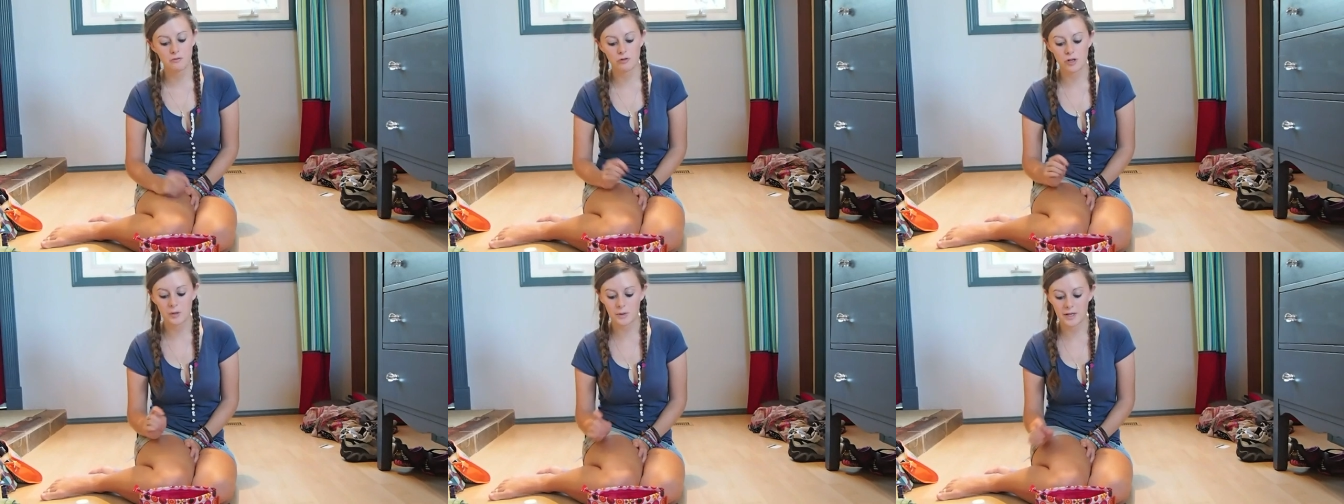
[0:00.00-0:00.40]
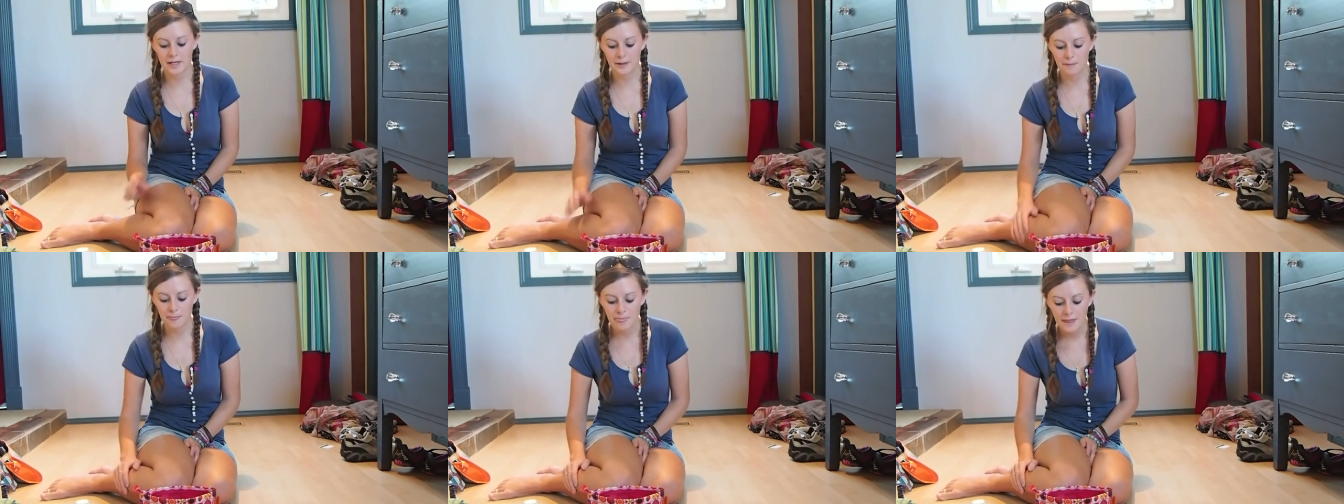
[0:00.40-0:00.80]
frequently.
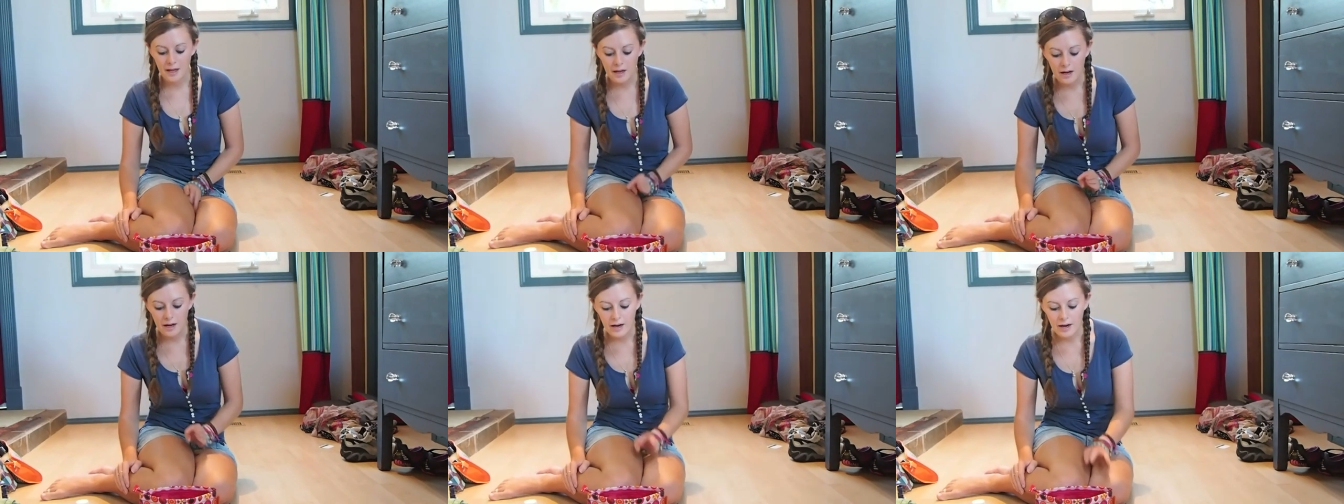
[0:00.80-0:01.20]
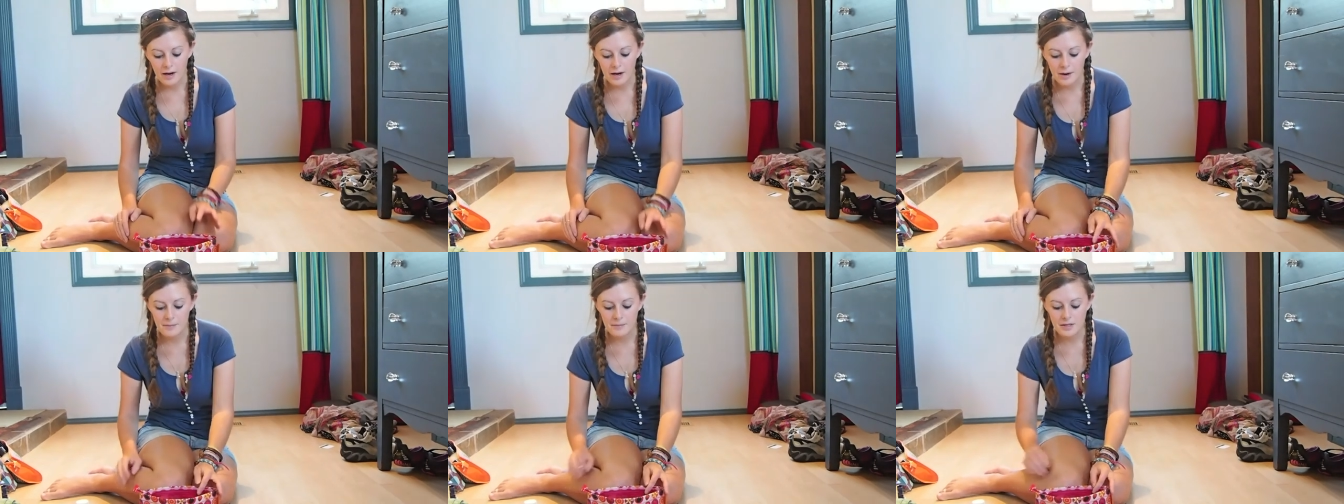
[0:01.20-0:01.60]

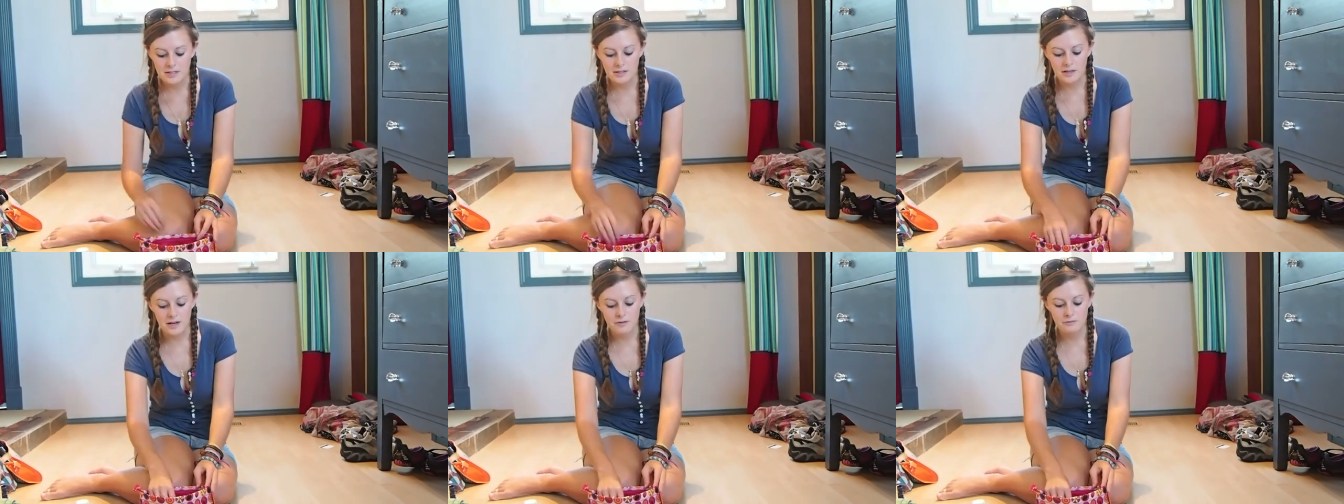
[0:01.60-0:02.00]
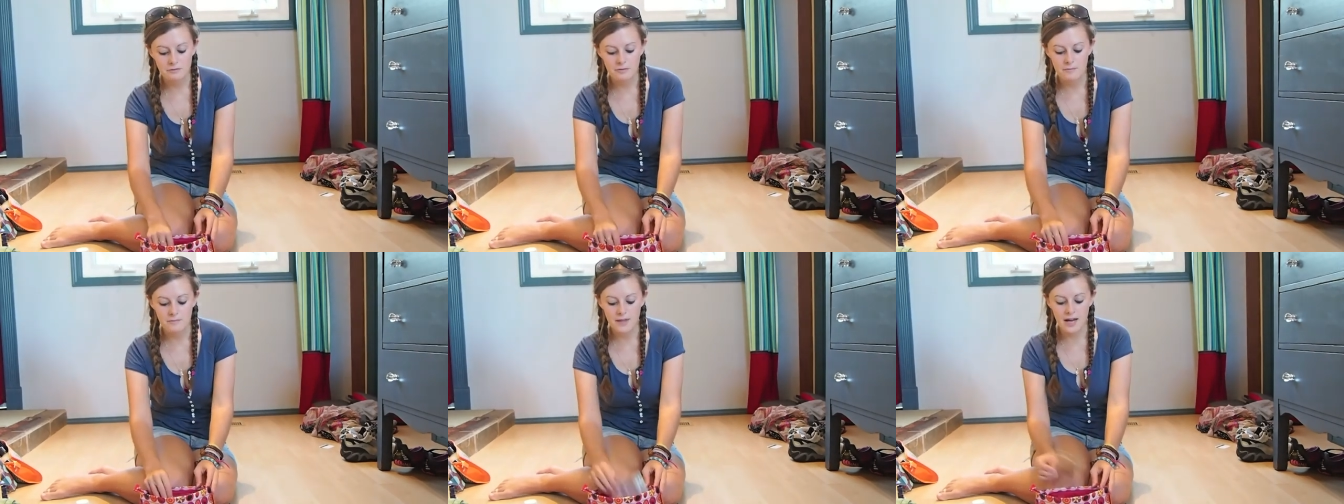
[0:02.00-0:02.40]
Aside
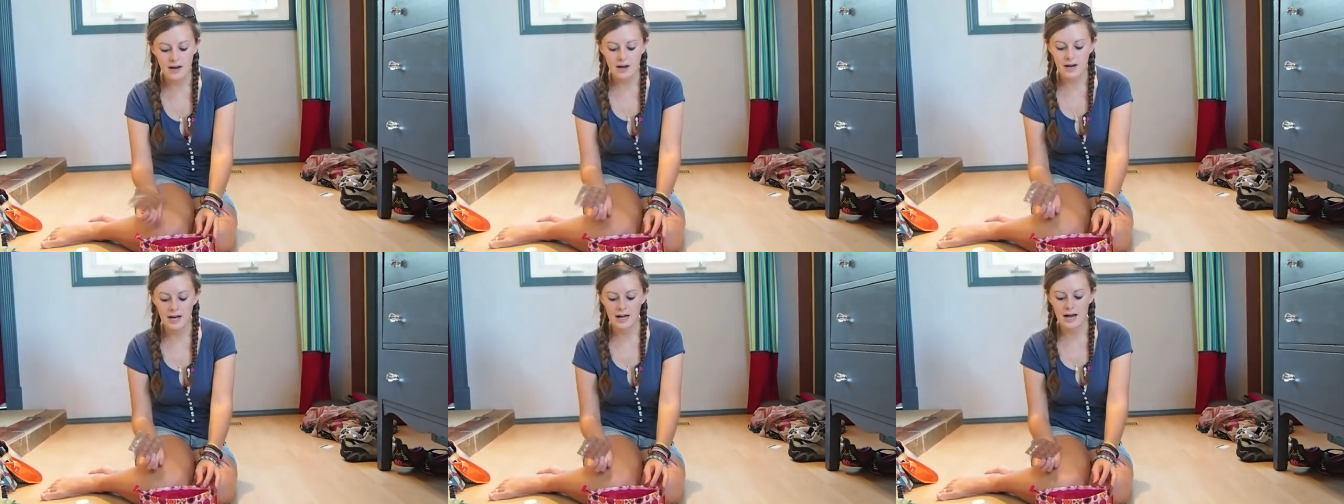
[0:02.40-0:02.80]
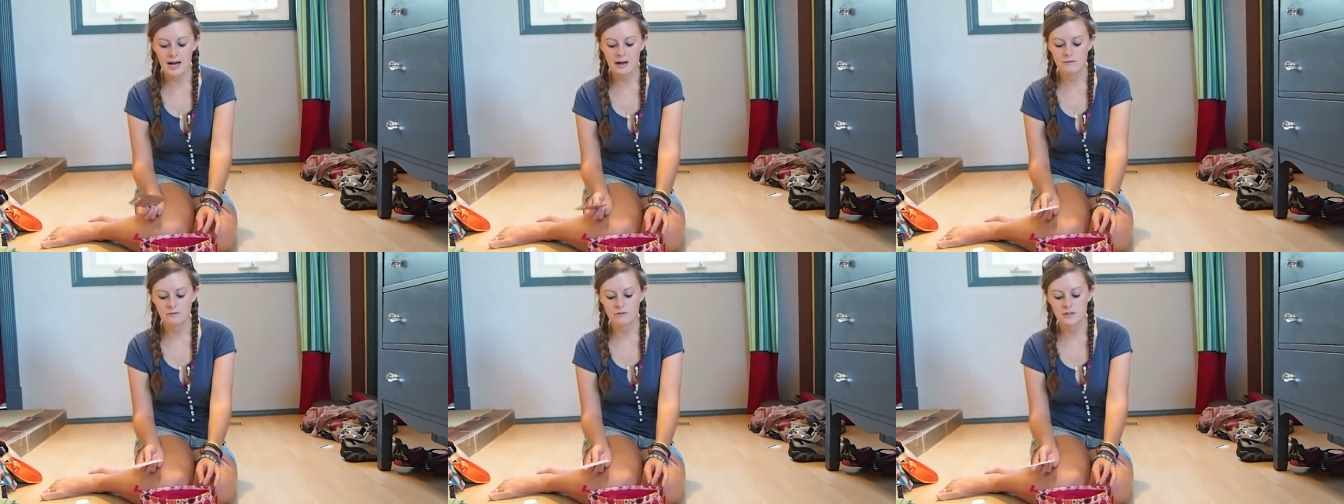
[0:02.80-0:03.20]
from that, I
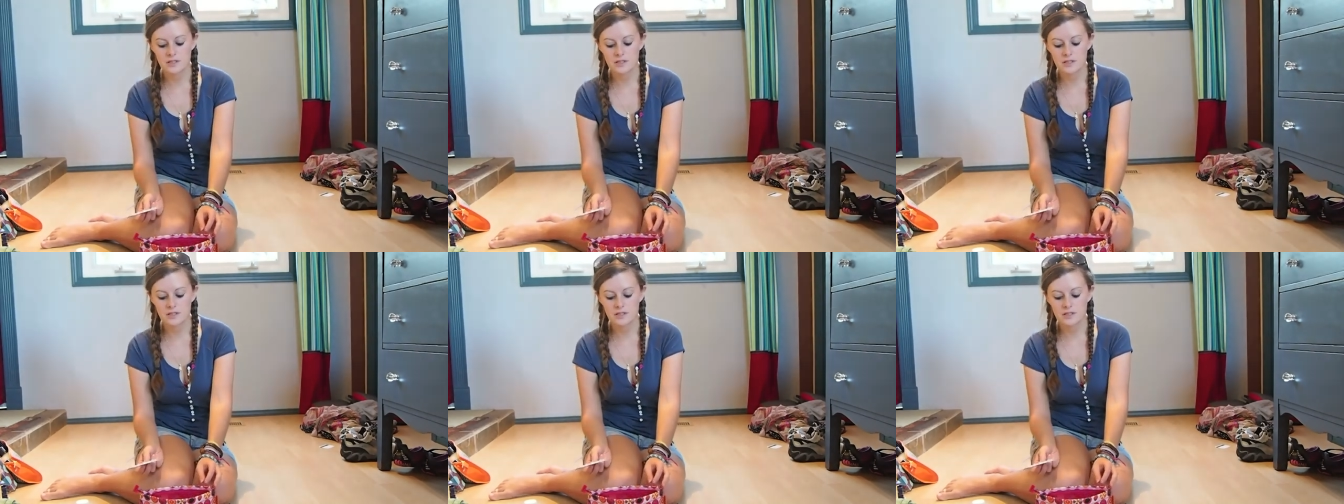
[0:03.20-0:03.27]
have